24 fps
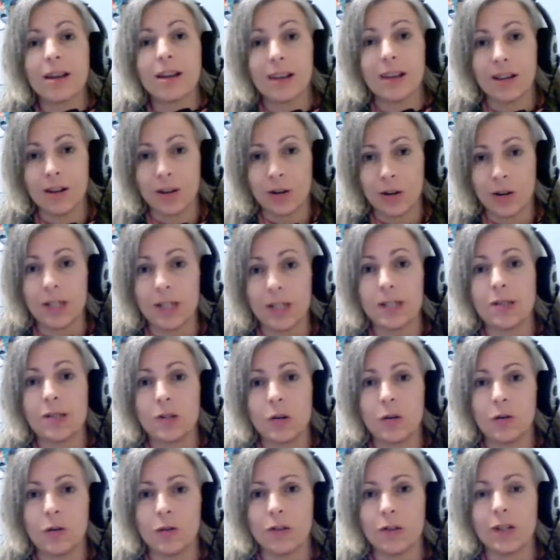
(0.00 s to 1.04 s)
increase
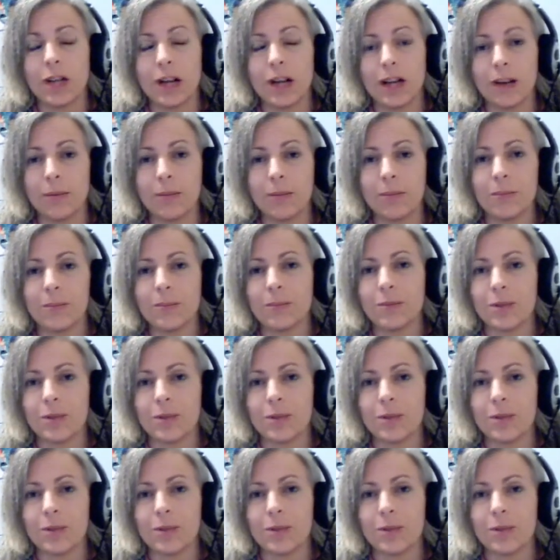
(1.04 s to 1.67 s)
over time.